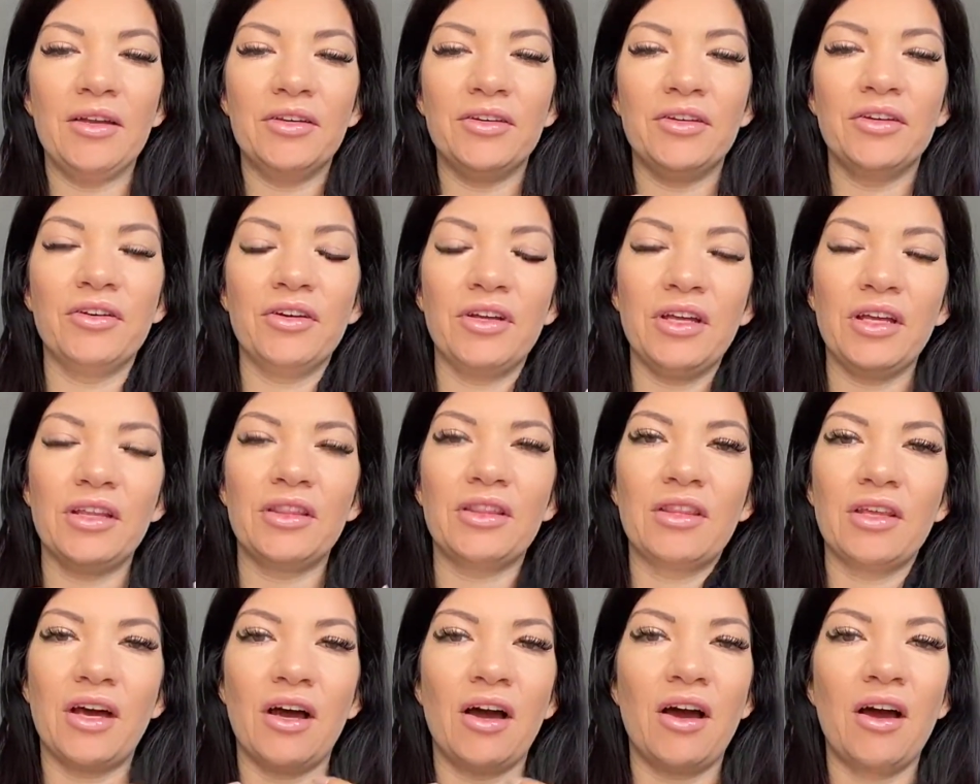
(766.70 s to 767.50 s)

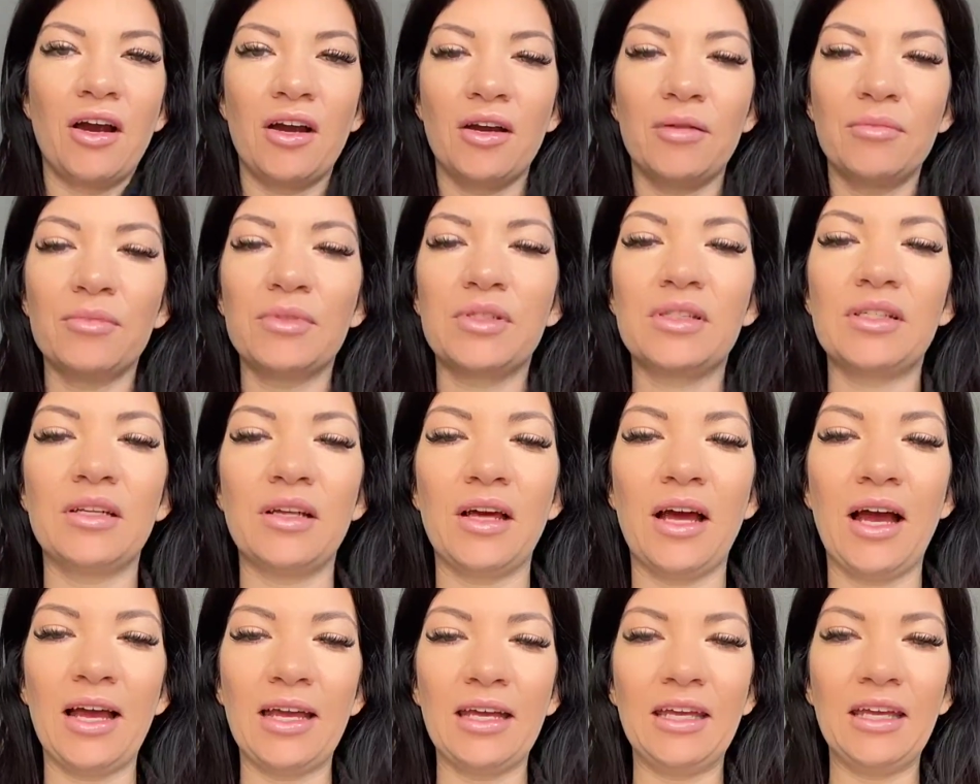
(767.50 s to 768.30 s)
Underneath the arms,
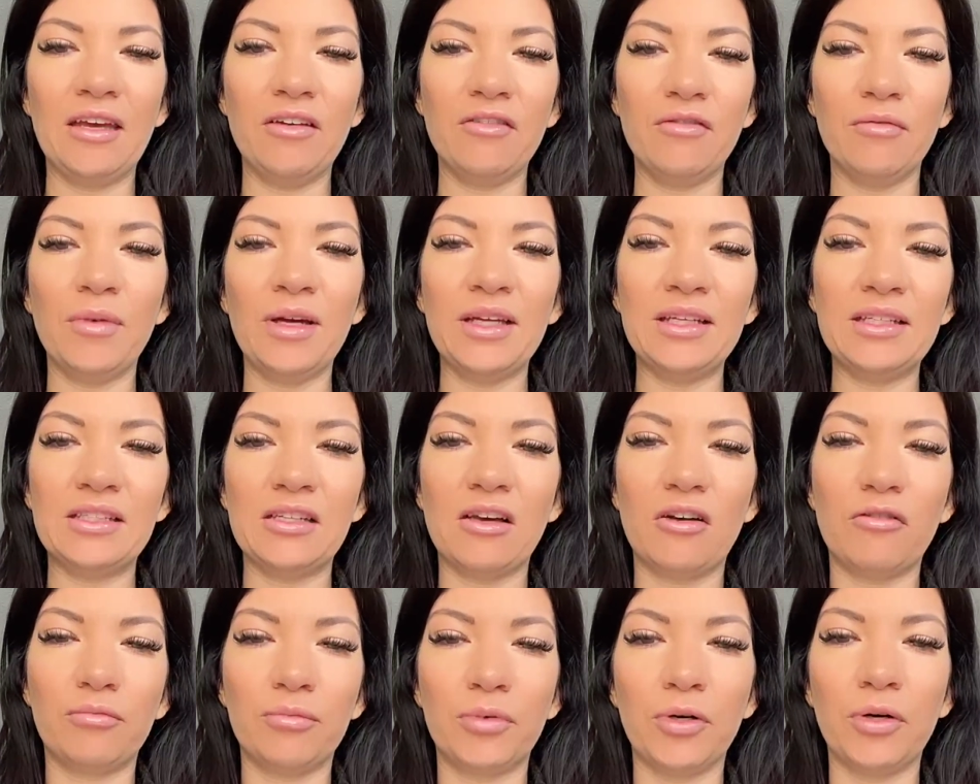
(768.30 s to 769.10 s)
I give
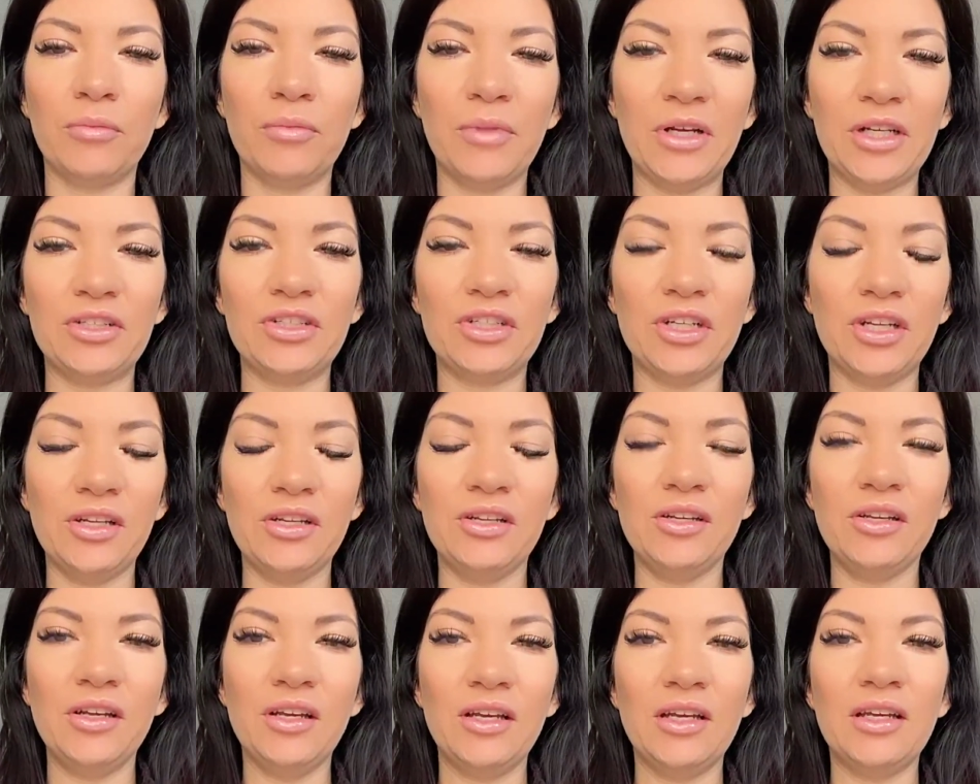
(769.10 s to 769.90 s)
myself
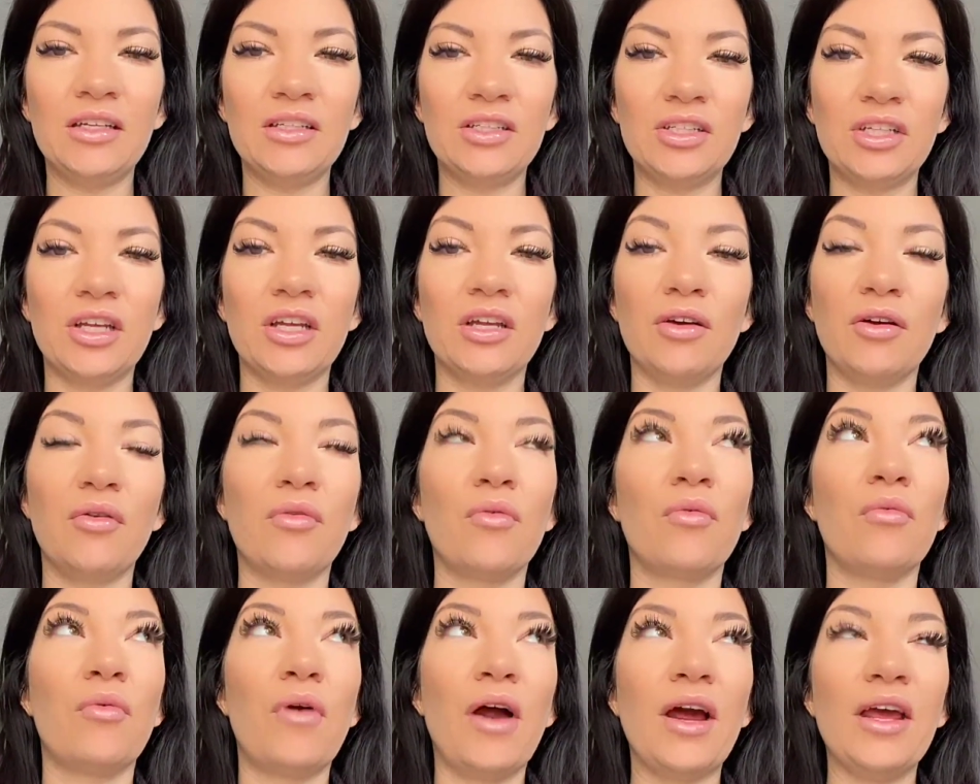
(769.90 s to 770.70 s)
permission to
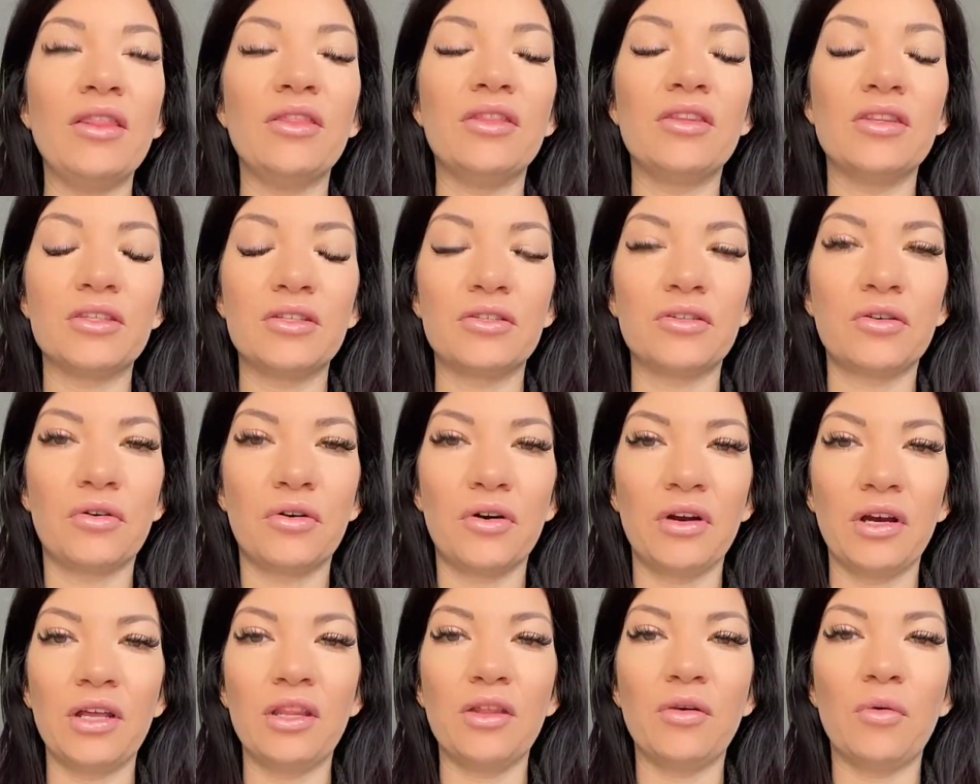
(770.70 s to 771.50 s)
write the
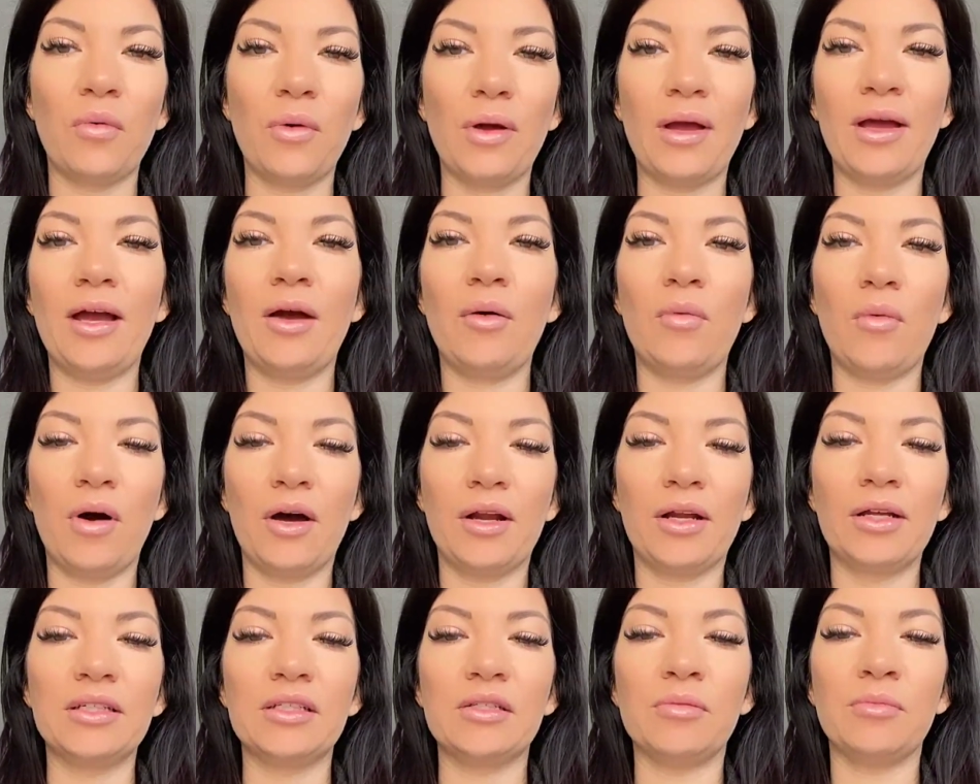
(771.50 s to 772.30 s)
story the way I
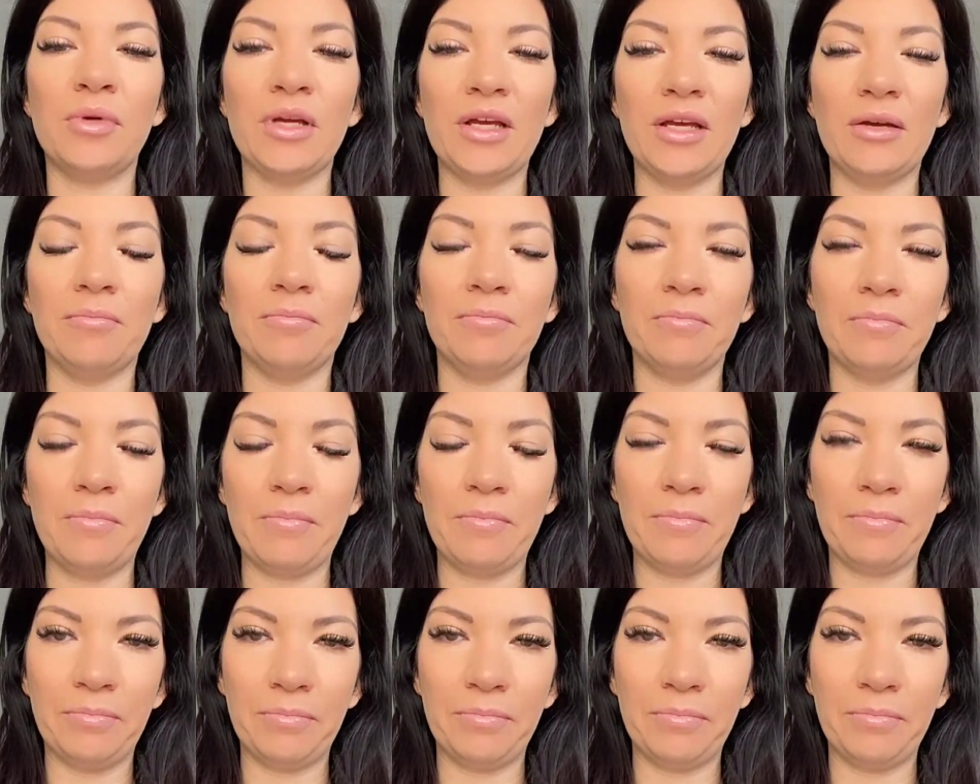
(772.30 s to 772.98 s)
want it to be.